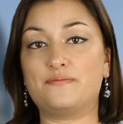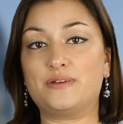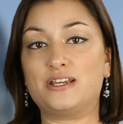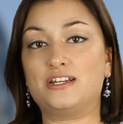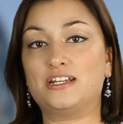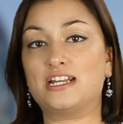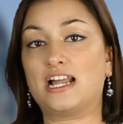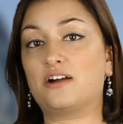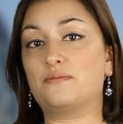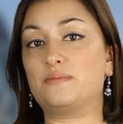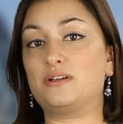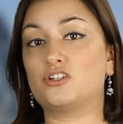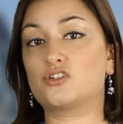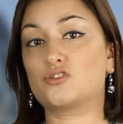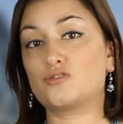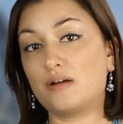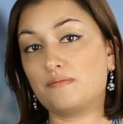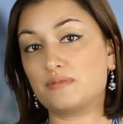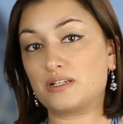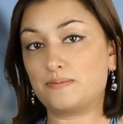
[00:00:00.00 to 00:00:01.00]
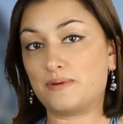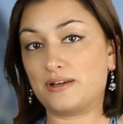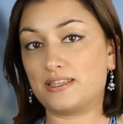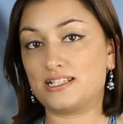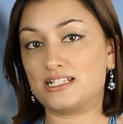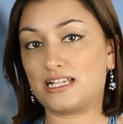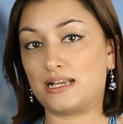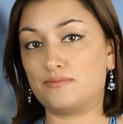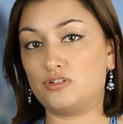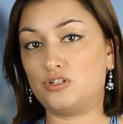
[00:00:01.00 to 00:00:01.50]
have now been trumped by
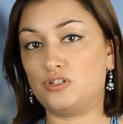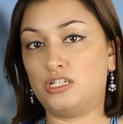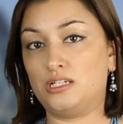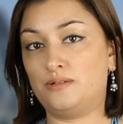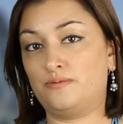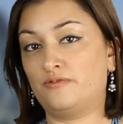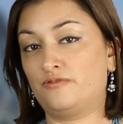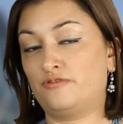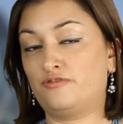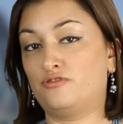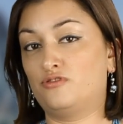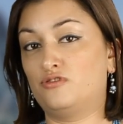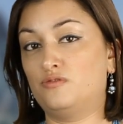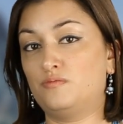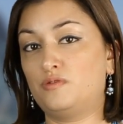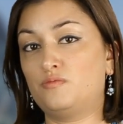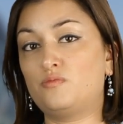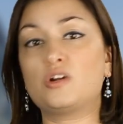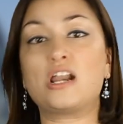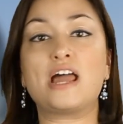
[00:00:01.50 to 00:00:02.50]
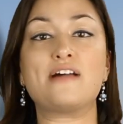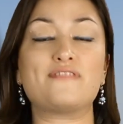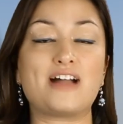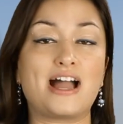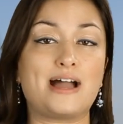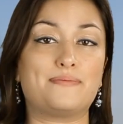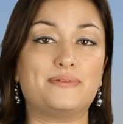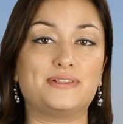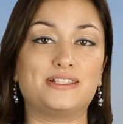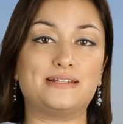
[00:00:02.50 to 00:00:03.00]
the stamp duty reform, but
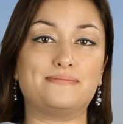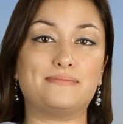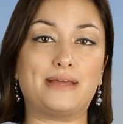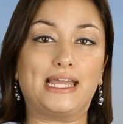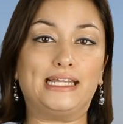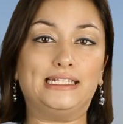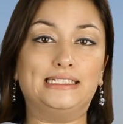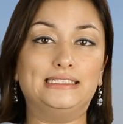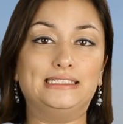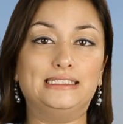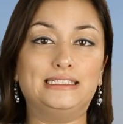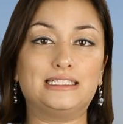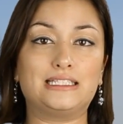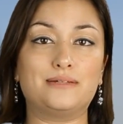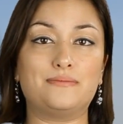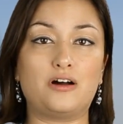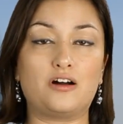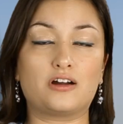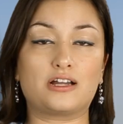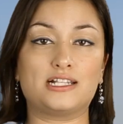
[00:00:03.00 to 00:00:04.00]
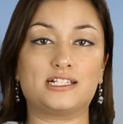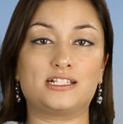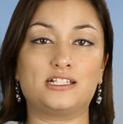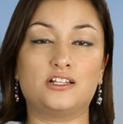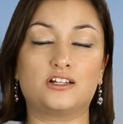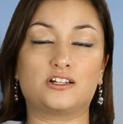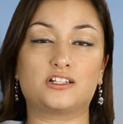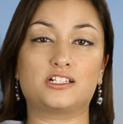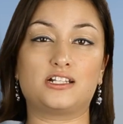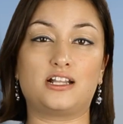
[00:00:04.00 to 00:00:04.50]
whatever happens in May, the
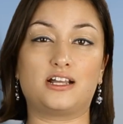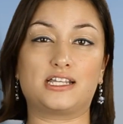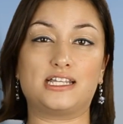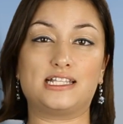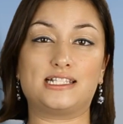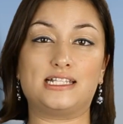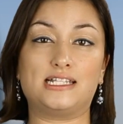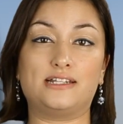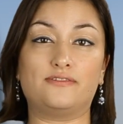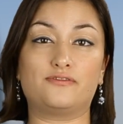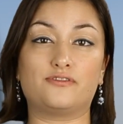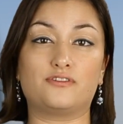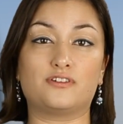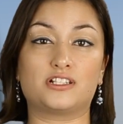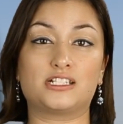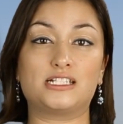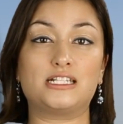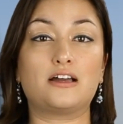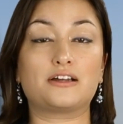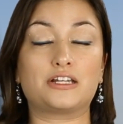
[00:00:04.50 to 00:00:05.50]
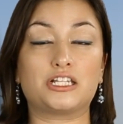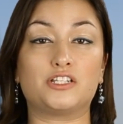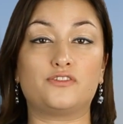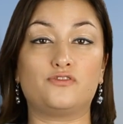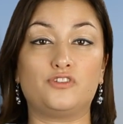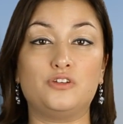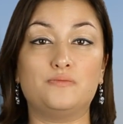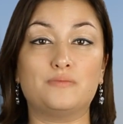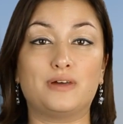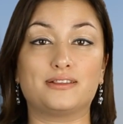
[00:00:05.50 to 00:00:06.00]
market looks like it's in for a
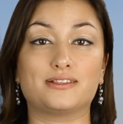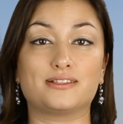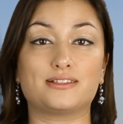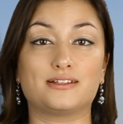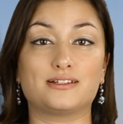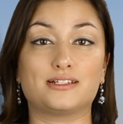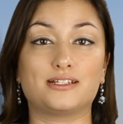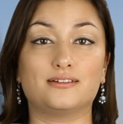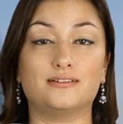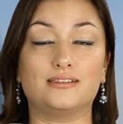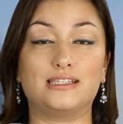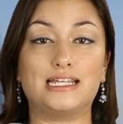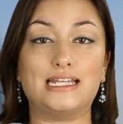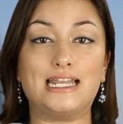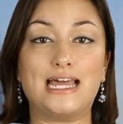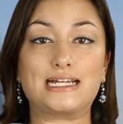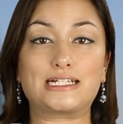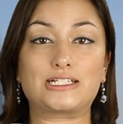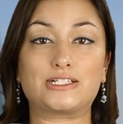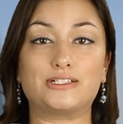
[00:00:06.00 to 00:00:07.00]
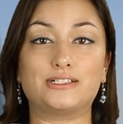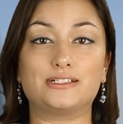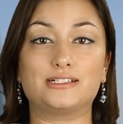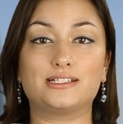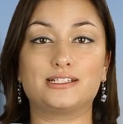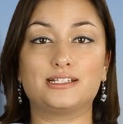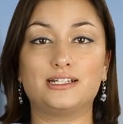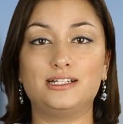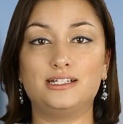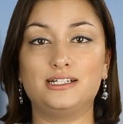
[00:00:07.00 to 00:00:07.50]
sluggish few months until the
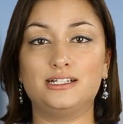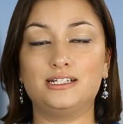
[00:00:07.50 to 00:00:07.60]
elections.